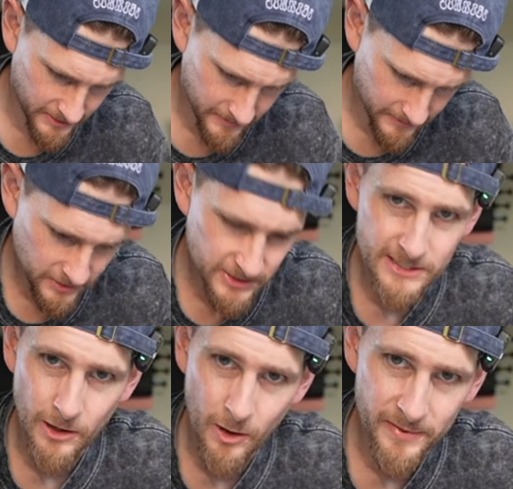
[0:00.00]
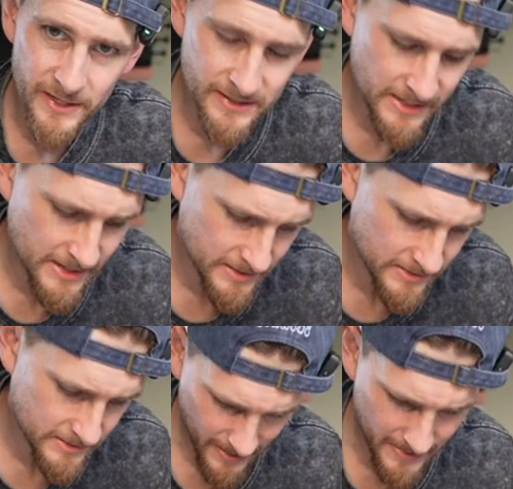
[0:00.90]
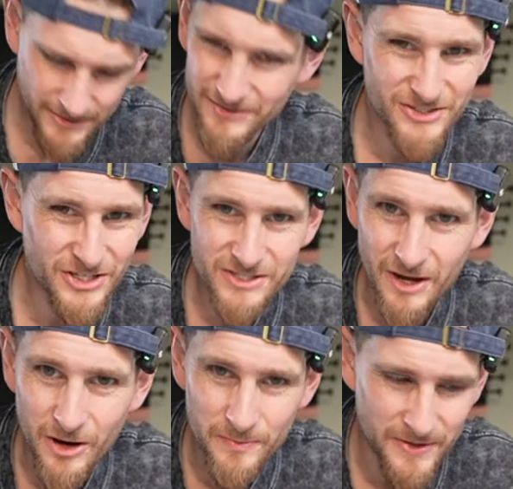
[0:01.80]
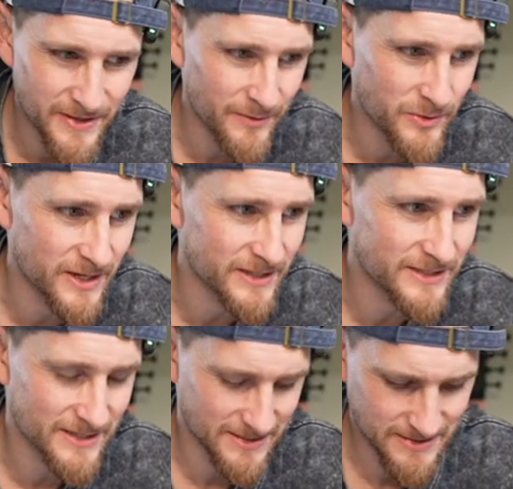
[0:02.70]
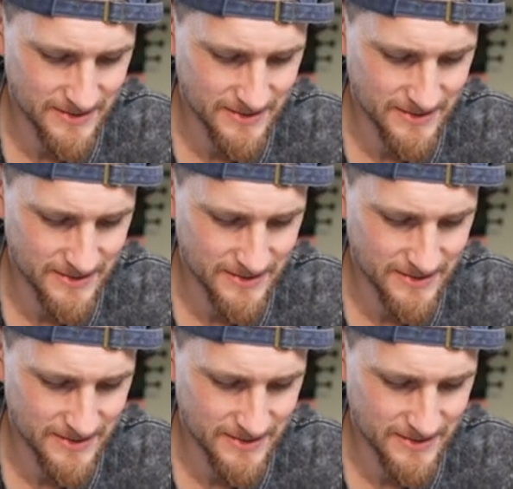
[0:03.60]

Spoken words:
to slop in there and then just hope that that works.